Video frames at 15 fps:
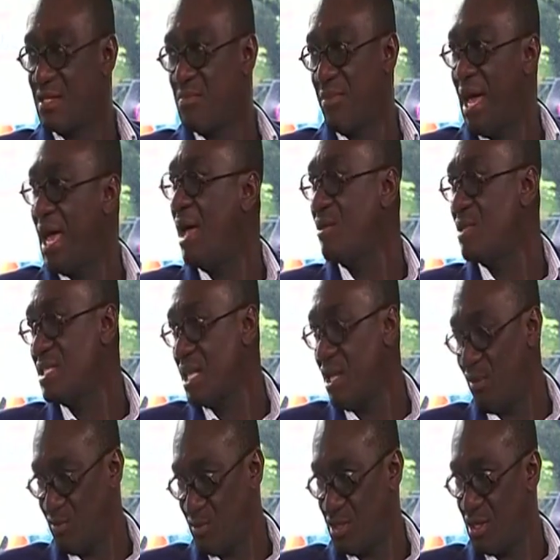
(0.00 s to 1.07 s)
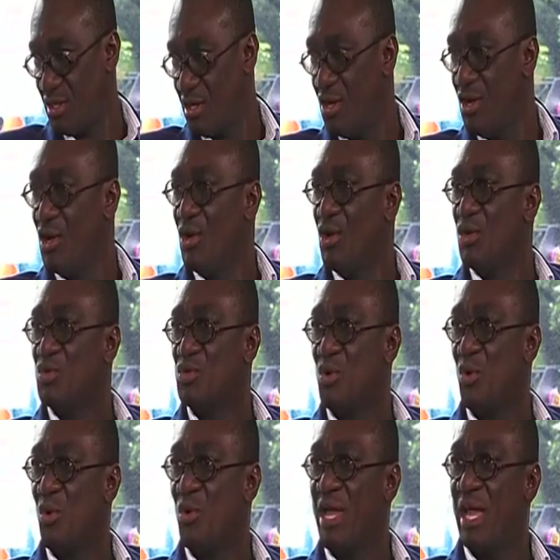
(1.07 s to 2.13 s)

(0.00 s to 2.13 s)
by ourselves. So,